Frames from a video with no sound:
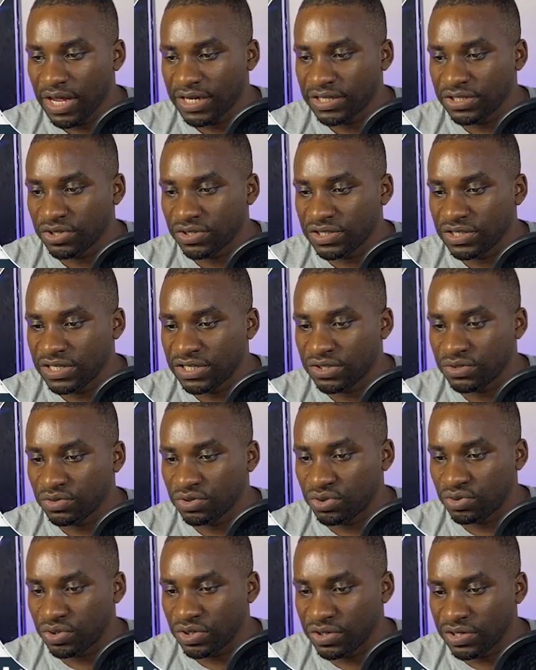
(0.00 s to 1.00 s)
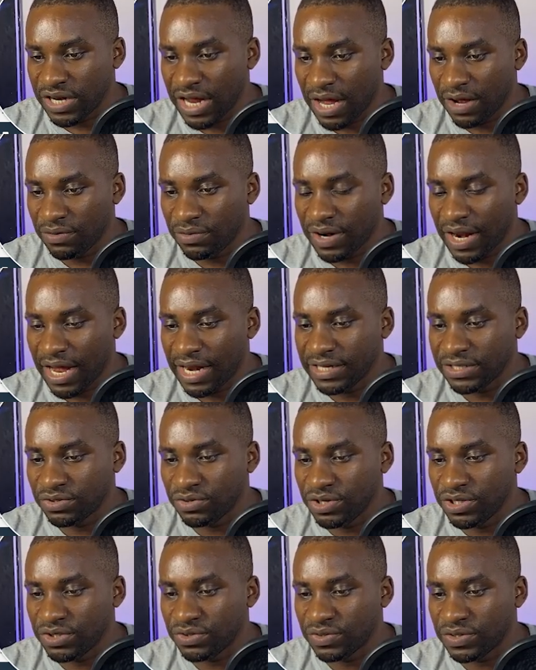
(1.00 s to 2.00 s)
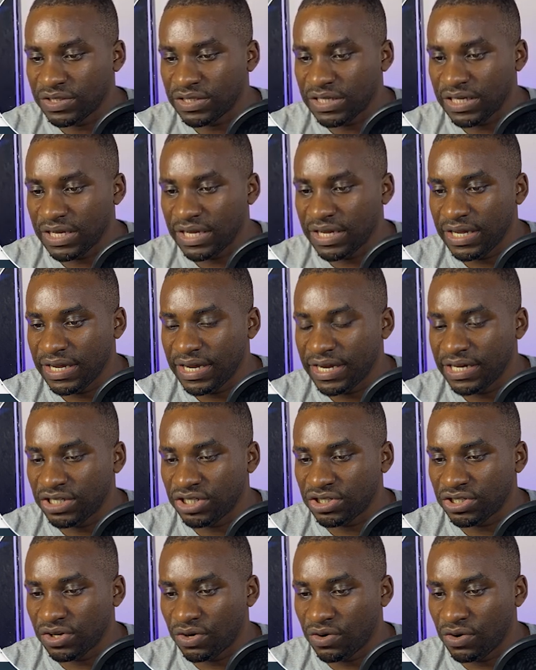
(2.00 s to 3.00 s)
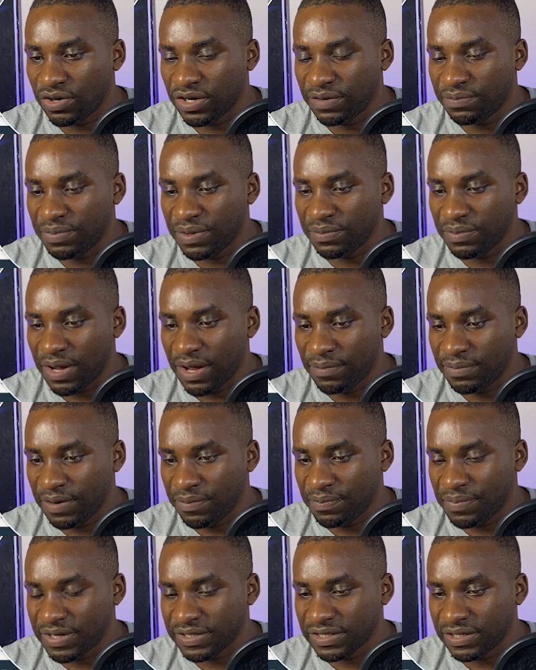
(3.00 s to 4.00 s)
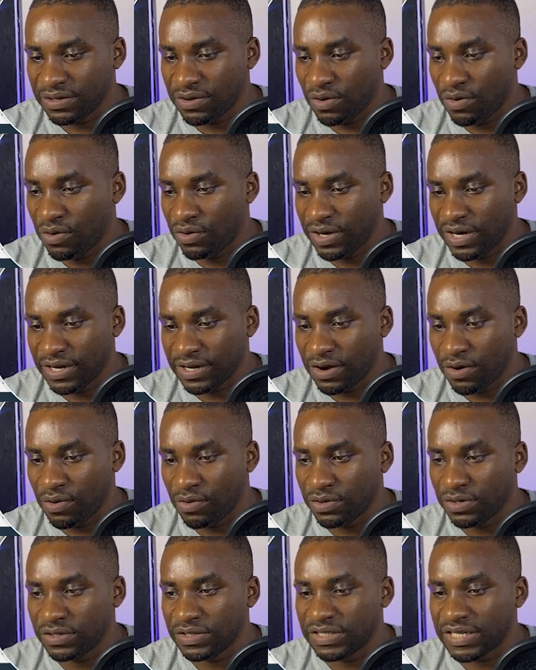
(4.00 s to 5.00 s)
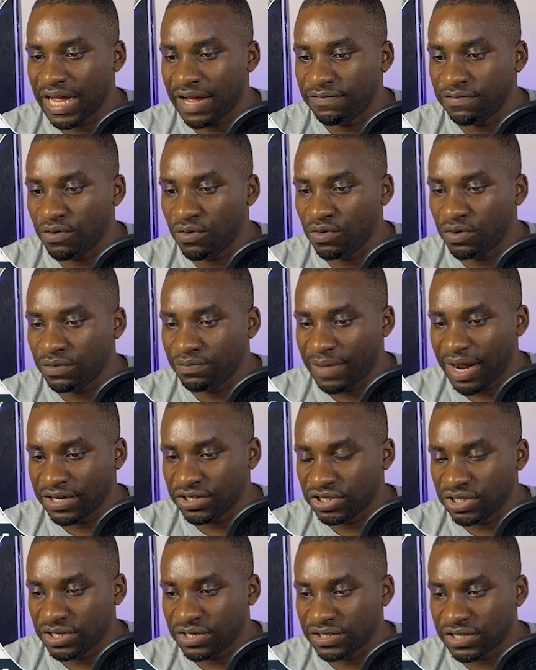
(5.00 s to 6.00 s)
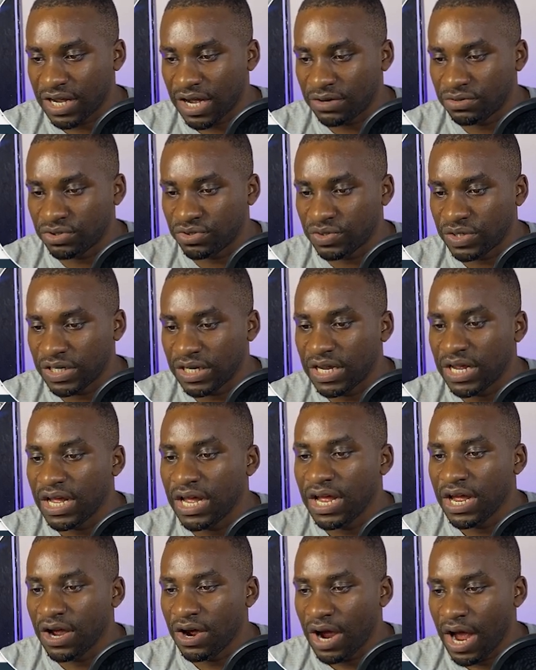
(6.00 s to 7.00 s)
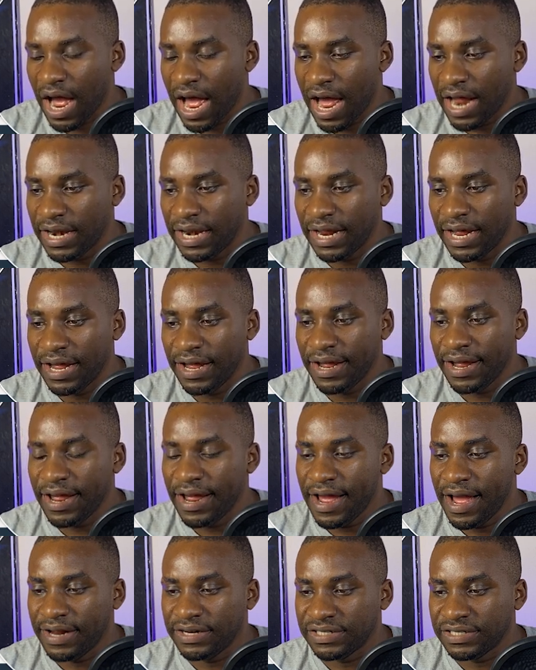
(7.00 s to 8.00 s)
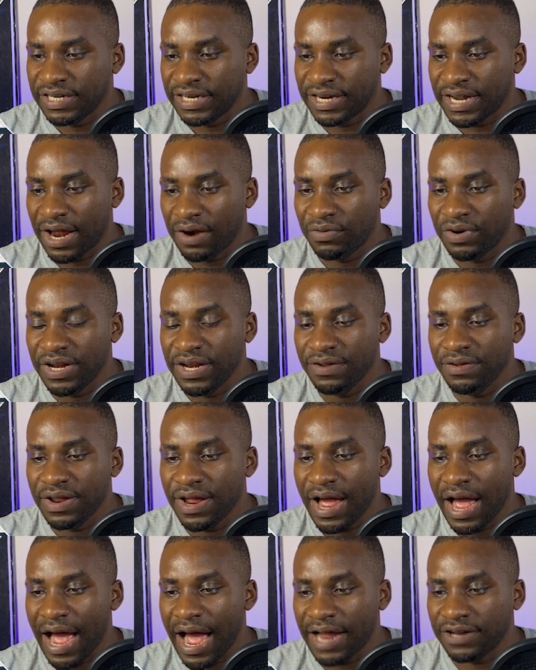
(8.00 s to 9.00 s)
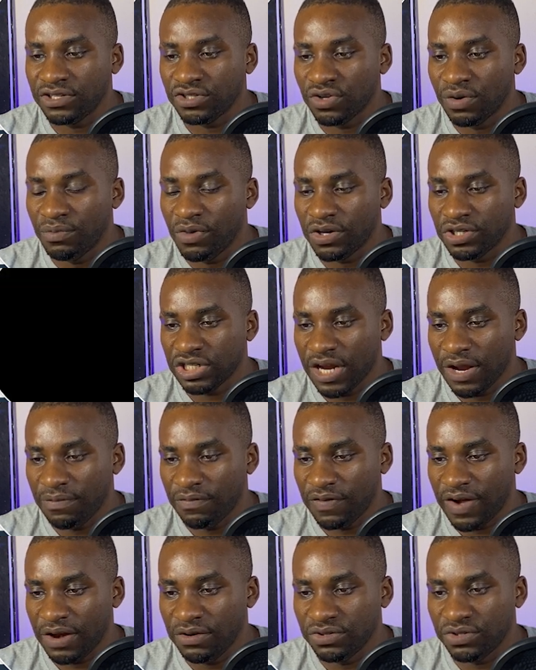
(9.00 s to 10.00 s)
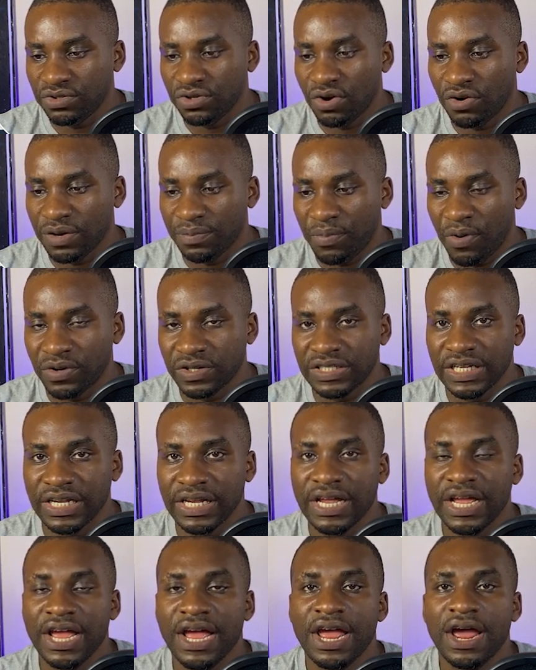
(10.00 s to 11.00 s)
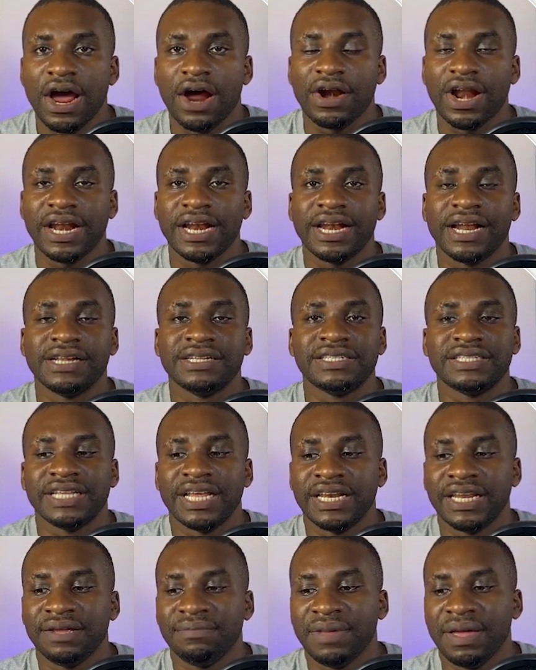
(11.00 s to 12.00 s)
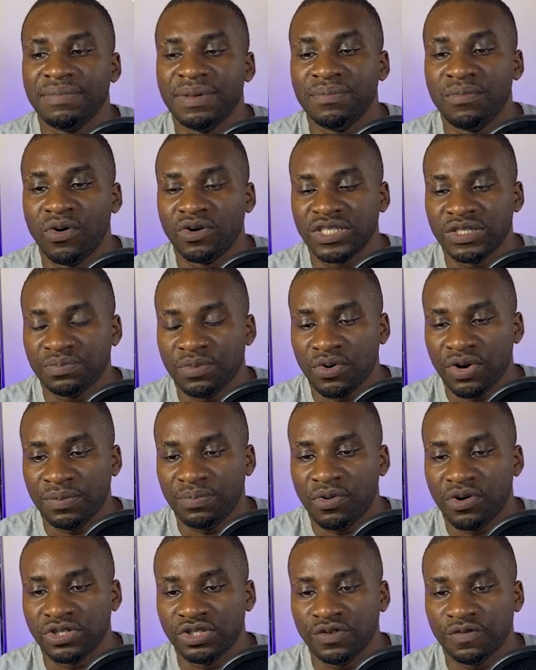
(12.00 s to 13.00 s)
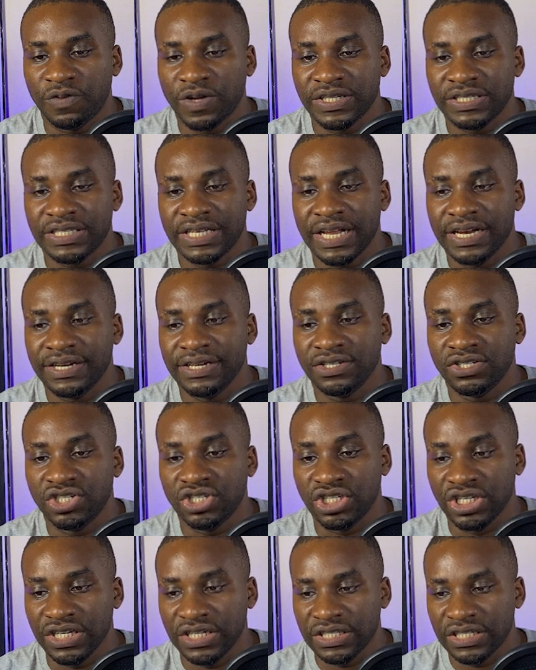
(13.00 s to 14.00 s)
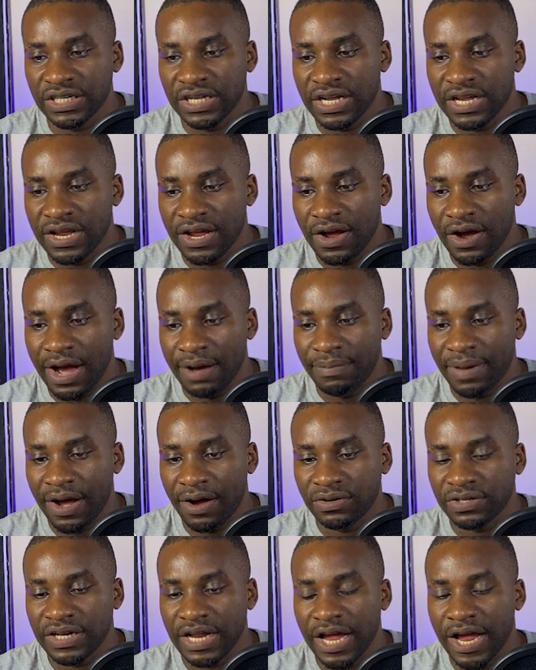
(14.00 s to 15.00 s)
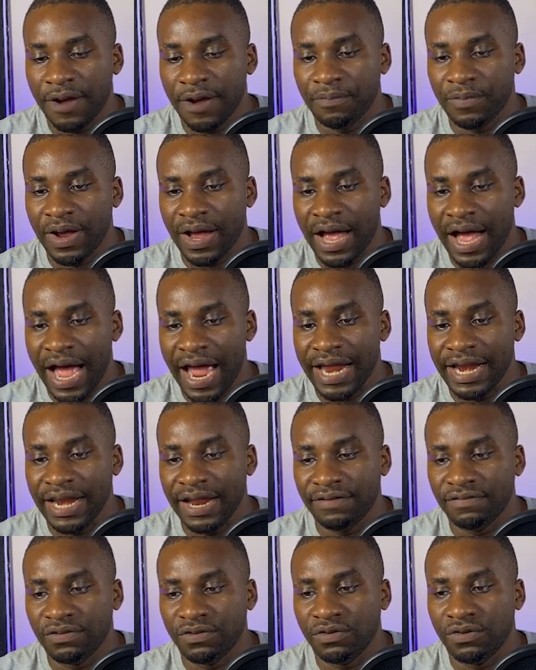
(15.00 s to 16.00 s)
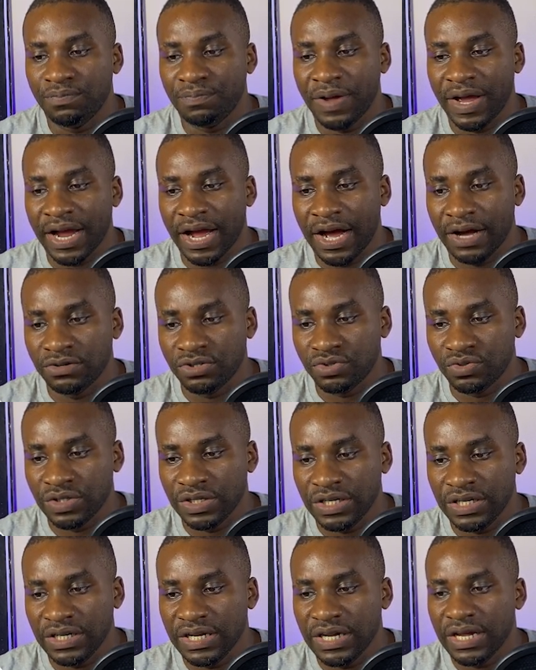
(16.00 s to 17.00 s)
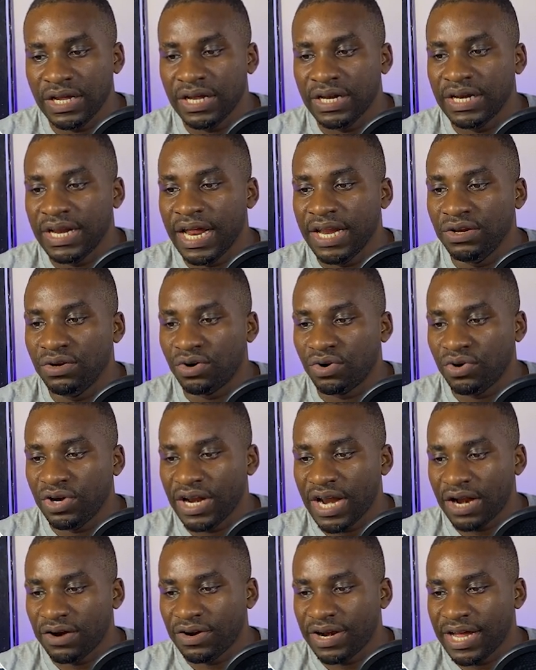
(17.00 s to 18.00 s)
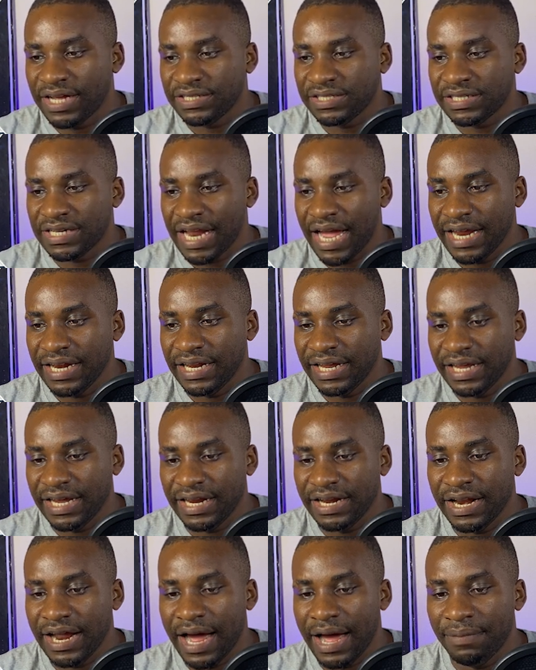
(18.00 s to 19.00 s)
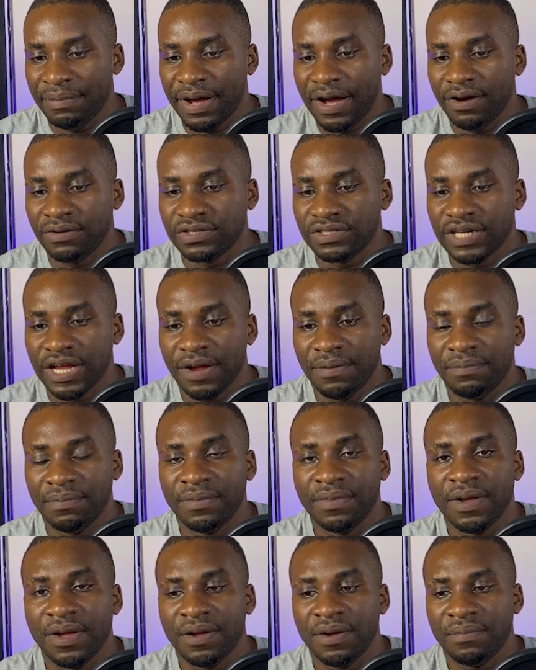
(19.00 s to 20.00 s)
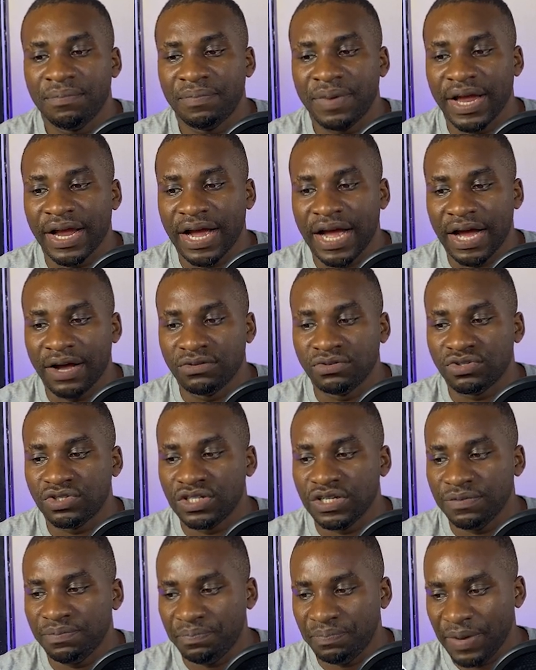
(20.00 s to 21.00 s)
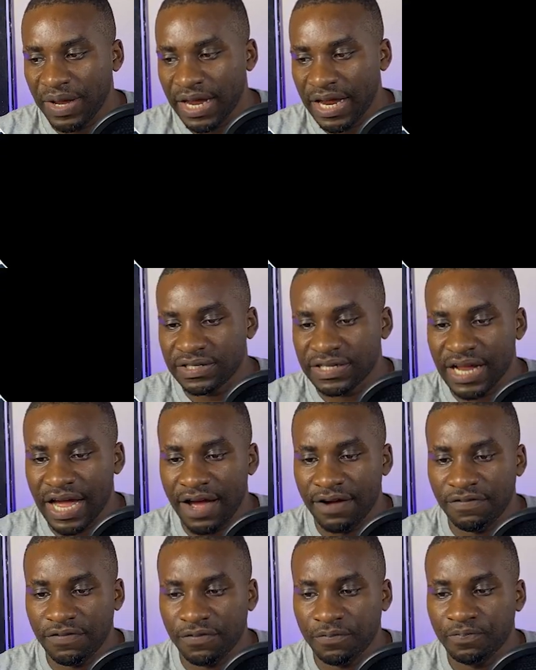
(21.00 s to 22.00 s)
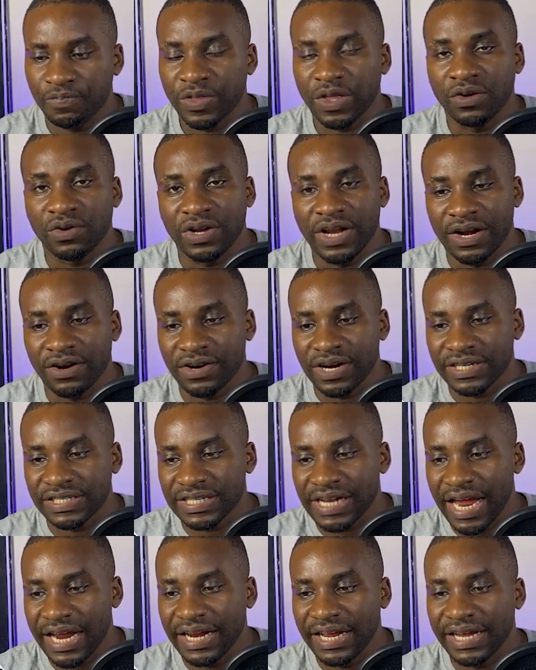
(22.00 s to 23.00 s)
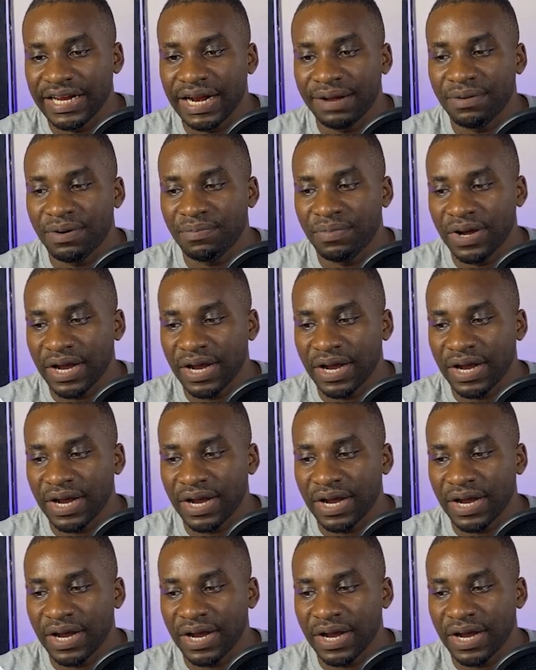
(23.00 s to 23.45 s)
Just needs to drill down and is going to see all the people, the person or the code staff code managing this country, and it can really add so much value to your reporting rather than sending maybe multiple reports. You first send this sheet about high level per country, then you create another slide again about per country per staff, create another slide again about per